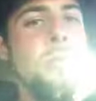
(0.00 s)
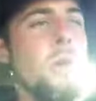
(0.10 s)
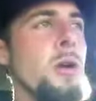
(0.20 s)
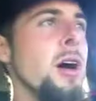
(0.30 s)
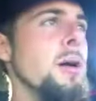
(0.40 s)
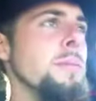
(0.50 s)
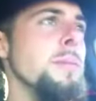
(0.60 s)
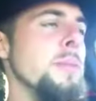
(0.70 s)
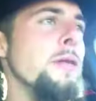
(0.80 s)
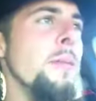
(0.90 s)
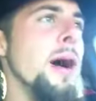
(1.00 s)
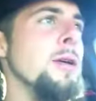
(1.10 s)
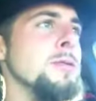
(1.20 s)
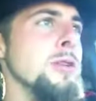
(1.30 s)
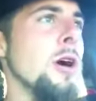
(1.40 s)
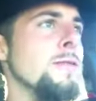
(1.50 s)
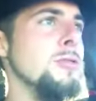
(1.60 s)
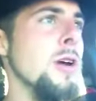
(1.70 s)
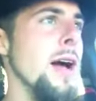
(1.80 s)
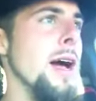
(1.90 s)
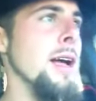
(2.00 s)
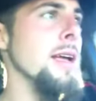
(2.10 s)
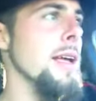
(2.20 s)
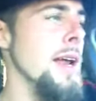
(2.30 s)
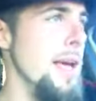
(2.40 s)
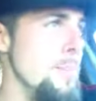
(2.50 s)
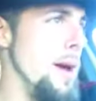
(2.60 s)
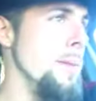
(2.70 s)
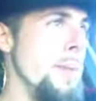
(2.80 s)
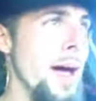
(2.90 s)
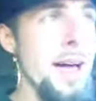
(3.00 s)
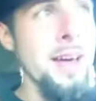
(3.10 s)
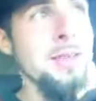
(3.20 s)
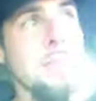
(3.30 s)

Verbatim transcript: grown up. Everybody was off track, and he made a path